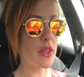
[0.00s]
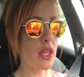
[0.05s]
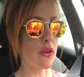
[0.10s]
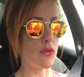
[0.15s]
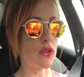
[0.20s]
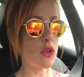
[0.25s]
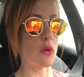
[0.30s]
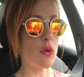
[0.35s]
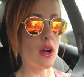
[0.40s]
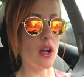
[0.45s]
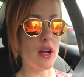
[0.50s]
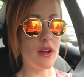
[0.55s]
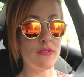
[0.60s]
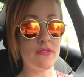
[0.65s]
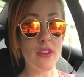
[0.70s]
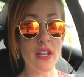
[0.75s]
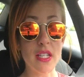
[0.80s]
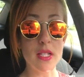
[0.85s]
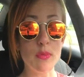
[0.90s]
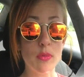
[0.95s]
If you are
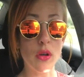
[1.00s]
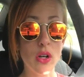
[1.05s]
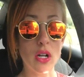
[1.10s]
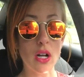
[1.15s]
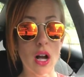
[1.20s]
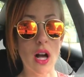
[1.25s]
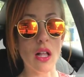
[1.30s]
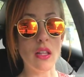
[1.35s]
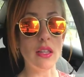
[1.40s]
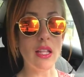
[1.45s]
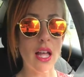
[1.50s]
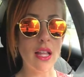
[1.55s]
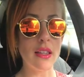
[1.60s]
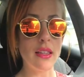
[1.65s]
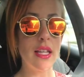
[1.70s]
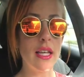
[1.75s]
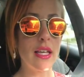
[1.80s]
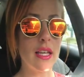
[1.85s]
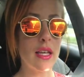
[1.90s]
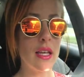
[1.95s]
on Facebook,
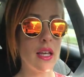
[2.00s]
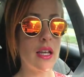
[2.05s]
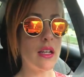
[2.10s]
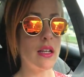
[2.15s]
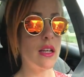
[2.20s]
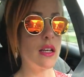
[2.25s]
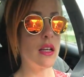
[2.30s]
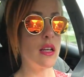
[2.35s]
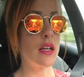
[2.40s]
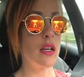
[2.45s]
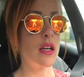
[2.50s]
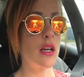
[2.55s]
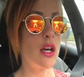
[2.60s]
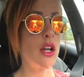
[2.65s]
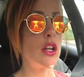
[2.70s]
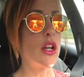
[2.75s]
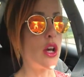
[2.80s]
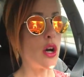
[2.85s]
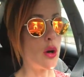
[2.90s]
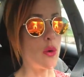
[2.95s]
I'll link it.
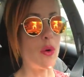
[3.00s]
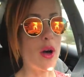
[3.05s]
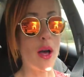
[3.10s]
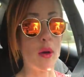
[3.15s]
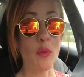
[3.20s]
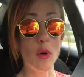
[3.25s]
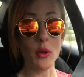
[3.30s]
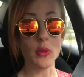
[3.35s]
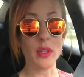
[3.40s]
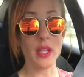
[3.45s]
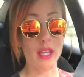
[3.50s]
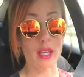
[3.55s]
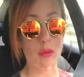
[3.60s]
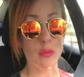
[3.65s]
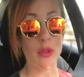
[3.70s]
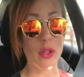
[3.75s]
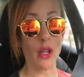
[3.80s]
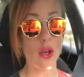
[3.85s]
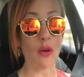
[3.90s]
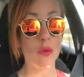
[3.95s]
No, I won't link
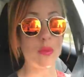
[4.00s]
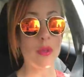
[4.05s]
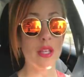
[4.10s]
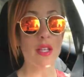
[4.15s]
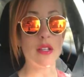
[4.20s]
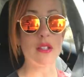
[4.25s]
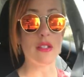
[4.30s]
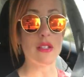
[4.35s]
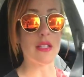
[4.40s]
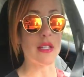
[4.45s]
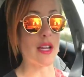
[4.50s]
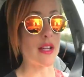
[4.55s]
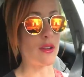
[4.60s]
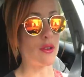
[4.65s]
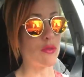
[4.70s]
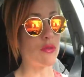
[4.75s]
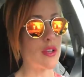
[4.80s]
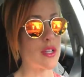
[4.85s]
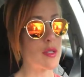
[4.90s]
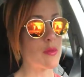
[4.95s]
it below because I
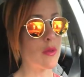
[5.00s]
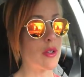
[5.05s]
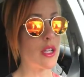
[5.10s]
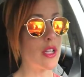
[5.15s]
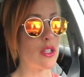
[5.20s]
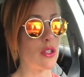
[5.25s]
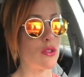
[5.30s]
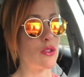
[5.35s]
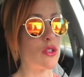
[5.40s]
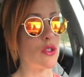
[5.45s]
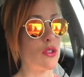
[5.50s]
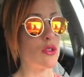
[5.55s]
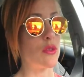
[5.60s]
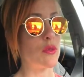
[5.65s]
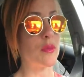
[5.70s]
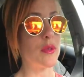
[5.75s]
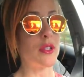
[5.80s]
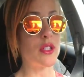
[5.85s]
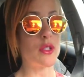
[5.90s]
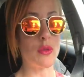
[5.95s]
know Facebook and
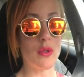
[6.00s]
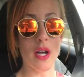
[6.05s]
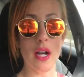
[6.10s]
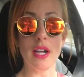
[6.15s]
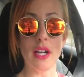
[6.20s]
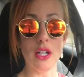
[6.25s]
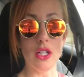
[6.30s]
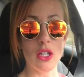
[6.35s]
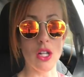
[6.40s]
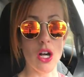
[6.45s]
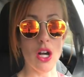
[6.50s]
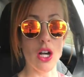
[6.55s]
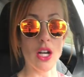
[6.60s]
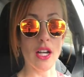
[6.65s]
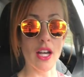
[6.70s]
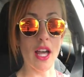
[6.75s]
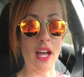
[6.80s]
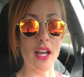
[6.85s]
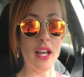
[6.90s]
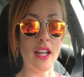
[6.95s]
YouTube do not get
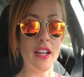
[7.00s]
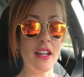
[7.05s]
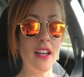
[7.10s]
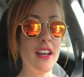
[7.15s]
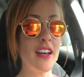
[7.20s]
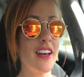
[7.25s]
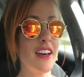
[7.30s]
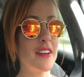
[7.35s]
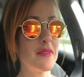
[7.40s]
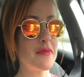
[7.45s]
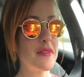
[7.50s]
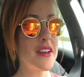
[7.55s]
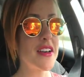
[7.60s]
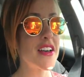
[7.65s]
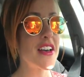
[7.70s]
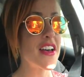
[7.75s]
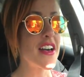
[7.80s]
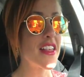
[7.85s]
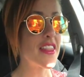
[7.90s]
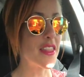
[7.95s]
along, and
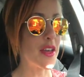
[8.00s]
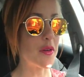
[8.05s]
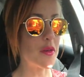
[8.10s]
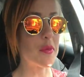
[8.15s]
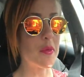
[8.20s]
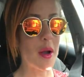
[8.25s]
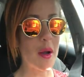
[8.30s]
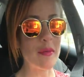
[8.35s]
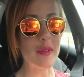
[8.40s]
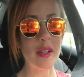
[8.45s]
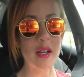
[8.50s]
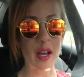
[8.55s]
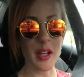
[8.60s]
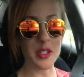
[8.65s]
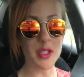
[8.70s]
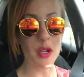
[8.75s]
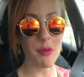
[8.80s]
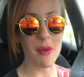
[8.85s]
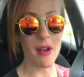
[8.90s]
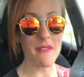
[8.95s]
they will probably
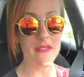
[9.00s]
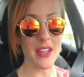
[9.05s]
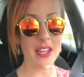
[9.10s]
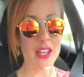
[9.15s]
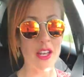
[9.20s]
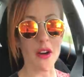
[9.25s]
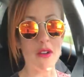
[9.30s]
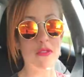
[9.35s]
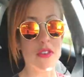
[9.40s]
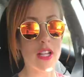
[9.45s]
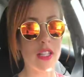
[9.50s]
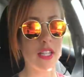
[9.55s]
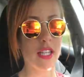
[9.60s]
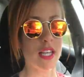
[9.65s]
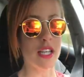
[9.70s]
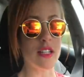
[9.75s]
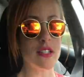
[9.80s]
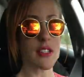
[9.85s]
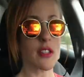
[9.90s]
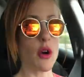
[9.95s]
not show my video if I
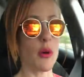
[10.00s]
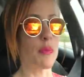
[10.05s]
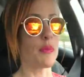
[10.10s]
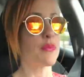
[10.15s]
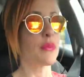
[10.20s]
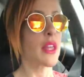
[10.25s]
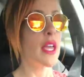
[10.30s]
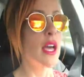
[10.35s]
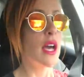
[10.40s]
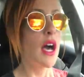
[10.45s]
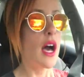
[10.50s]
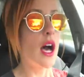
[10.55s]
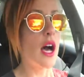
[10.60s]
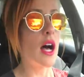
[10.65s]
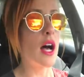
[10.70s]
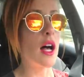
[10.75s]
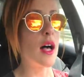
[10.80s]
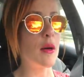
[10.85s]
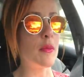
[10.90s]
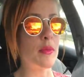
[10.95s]
link it. So,
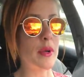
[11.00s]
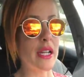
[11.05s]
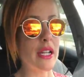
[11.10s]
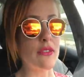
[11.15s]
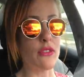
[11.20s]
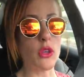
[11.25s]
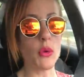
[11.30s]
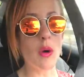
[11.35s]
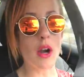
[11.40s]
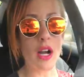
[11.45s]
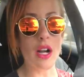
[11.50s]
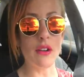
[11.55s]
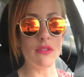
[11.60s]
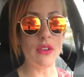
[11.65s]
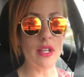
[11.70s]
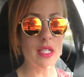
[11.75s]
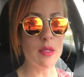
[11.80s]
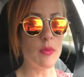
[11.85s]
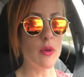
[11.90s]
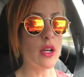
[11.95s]
but if you are on
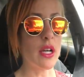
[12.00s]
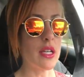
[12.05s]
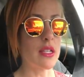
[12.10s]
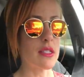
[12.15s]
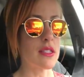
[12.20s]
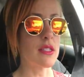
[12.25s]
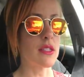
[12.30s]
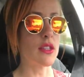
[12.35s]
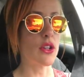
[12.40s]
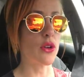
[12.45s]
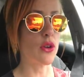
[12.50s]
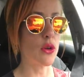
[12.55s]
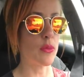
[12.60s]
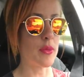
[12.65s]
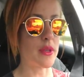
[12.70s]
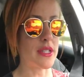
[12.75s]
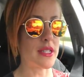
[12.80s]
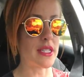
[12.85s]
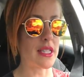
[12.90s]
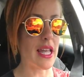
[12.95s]
Facebook, the
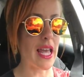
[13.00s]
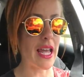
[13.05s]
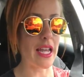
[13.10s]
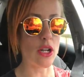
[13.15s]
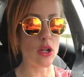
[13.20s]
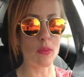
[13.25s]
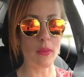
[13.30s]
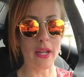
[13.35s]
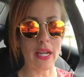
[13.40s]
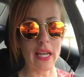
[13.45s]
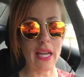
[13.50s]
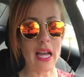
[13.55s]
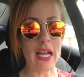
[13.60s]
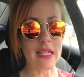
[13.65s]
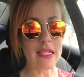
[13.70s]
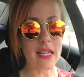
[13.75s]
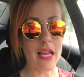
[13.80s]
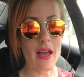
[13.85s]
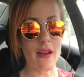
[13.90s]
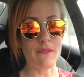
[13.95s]
group is Ain't Nobody
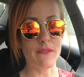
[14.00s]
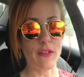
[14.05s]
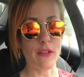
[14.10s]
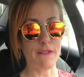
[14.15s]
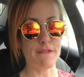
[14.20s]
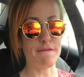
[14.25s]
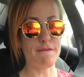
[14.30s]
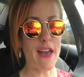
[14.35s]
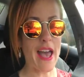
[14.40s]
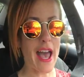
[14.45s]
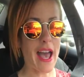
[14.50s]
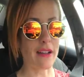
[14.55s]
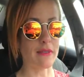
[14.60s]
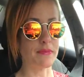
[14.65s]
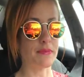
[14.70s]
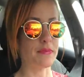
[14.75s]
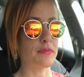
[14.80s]
Got Time for Fat.